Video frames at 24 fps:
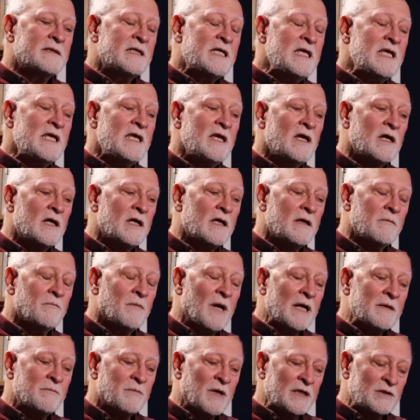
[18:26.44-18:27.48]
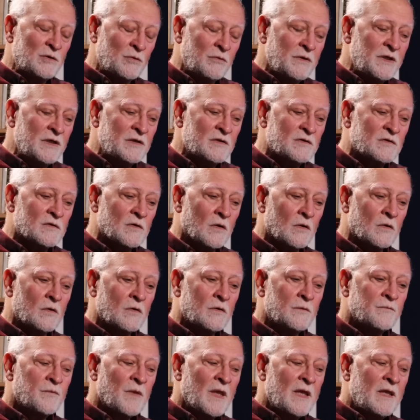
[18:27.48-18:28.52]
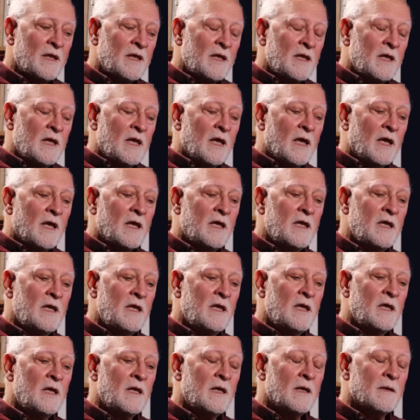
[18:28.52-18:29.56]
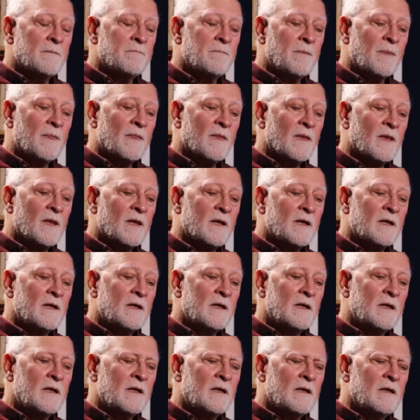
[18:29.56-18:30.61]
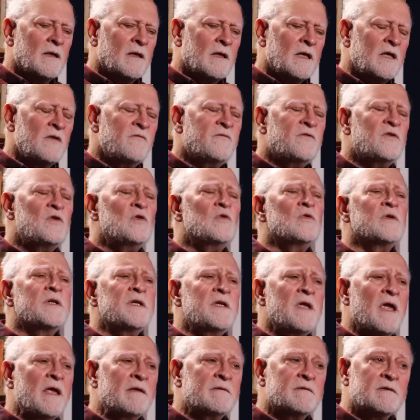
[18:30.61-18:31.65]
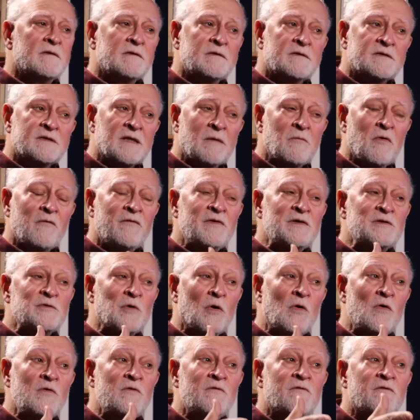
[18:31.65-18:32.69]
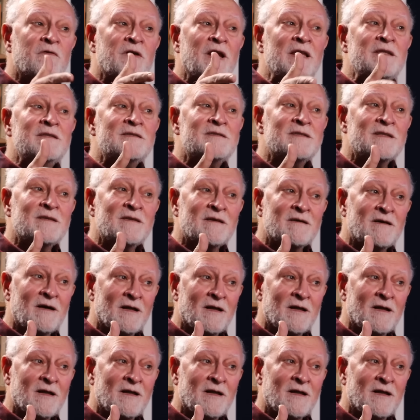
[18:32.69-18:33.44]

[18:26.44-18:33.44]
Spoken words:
he, by doing so, he infuriated some of his own friends in the